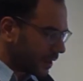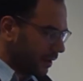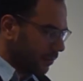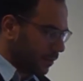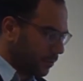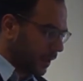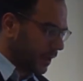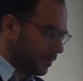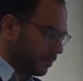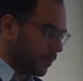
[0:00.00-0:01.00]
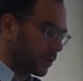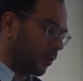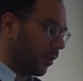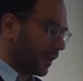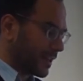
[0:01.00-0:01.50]
what we would
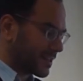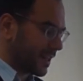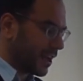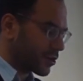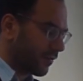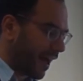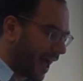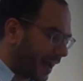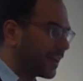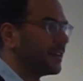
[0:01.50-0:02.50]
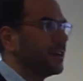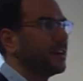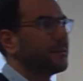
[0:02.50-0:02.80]
call a stage of agony,